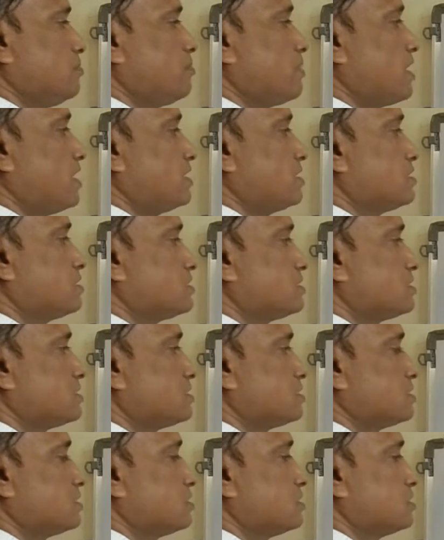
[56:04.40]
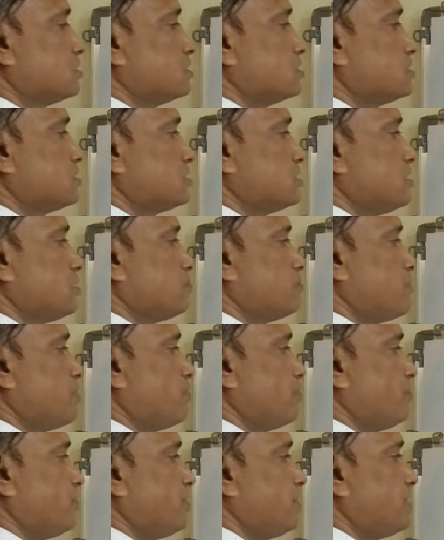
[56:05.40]
minus sigma
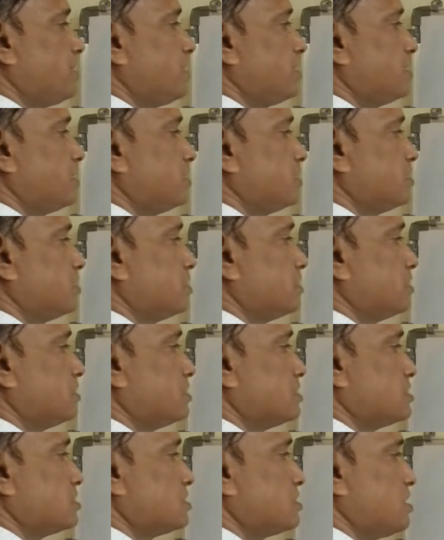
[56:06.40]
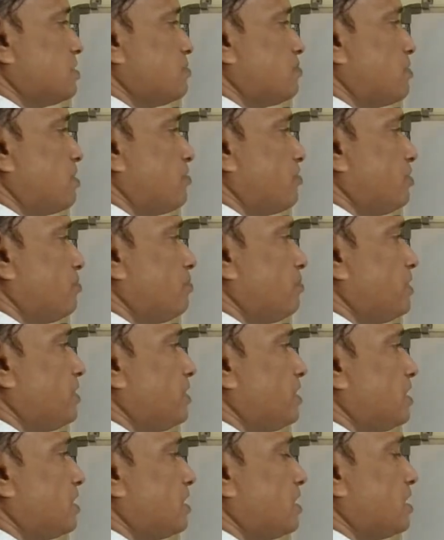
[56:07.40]
Va, sigma
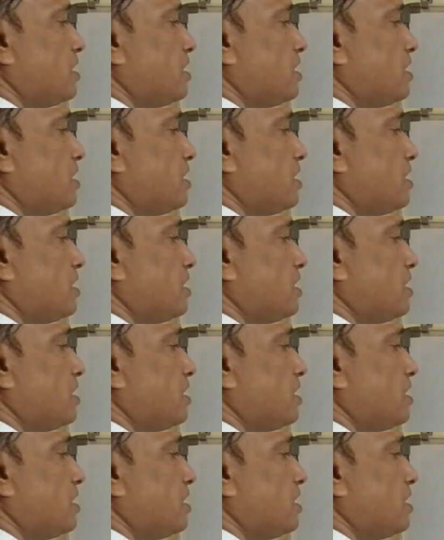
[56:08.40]
Vb,